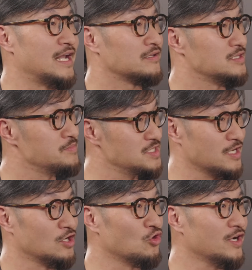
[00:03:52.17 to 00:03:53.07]
like
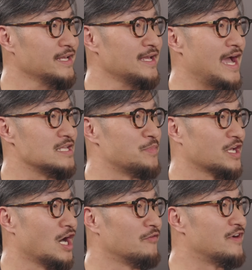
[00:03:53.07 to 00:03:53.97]
DeepSeek locally has
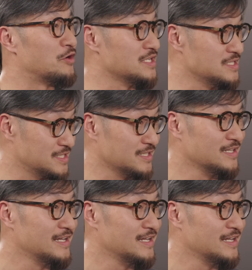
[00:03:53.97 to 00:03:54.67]
become very easy,